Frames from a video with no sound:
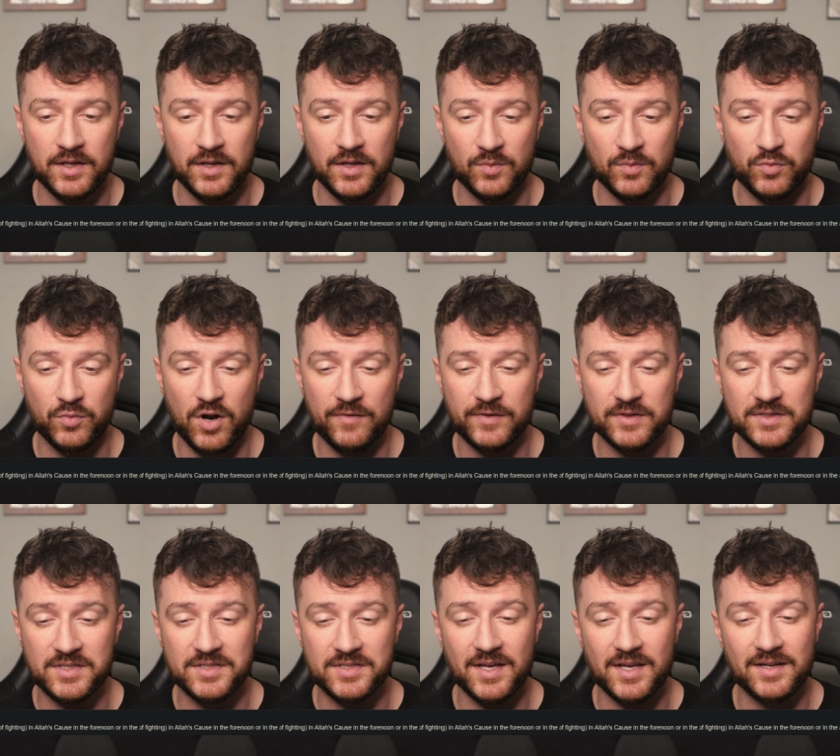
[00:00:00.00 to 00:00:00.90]
The
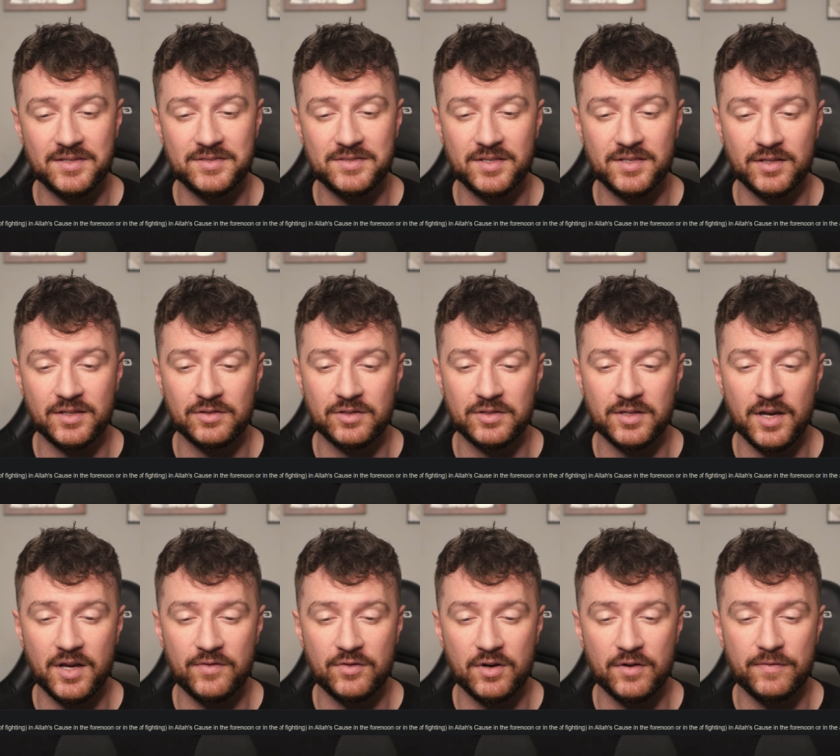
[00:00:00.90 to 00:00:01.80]
Prophet said, A single
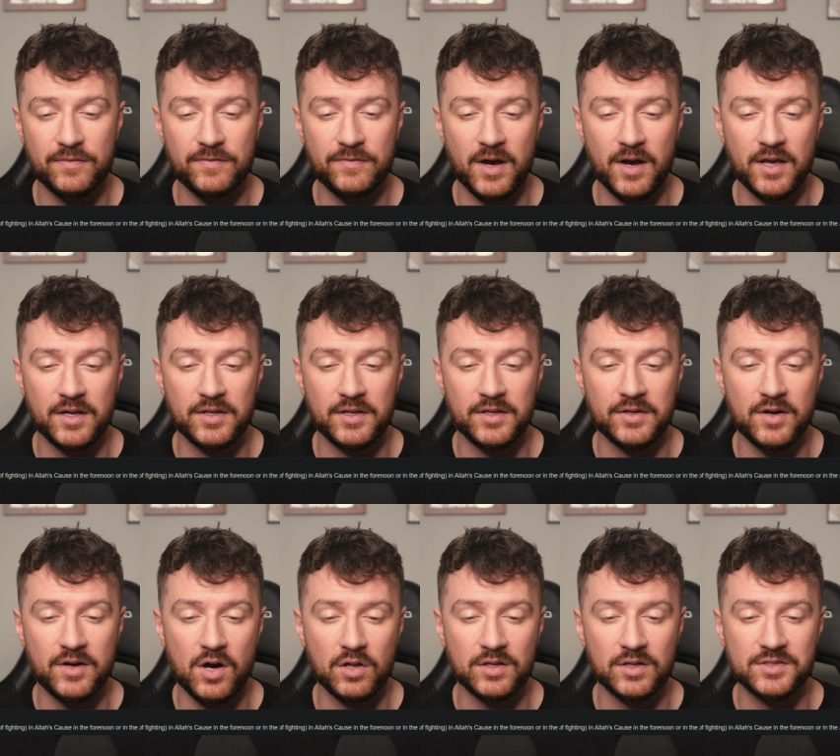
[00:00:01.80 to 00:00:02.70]
endeavor of fighting in
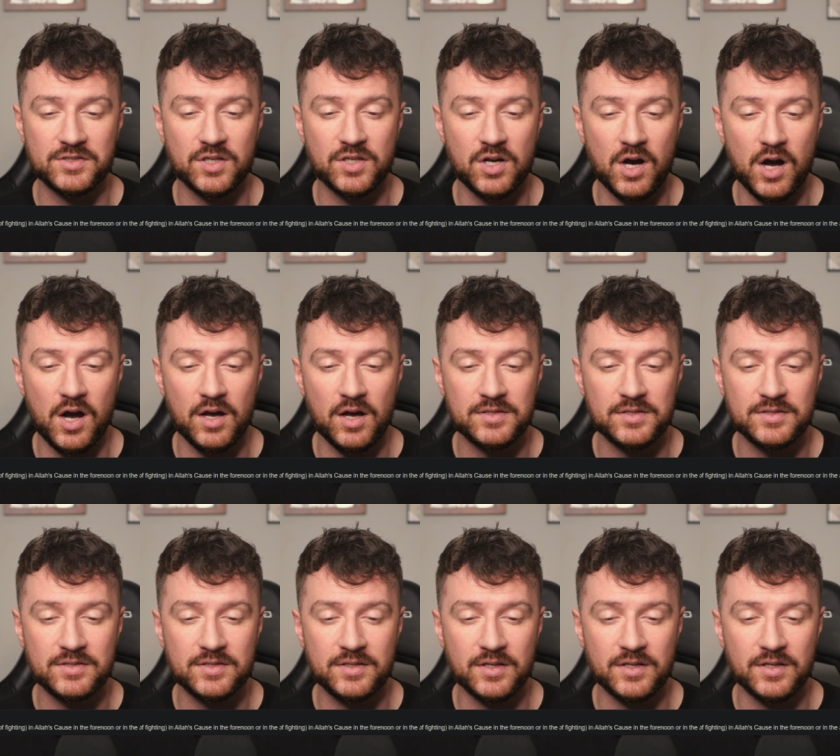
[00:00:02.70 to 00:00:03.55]
Allah's cause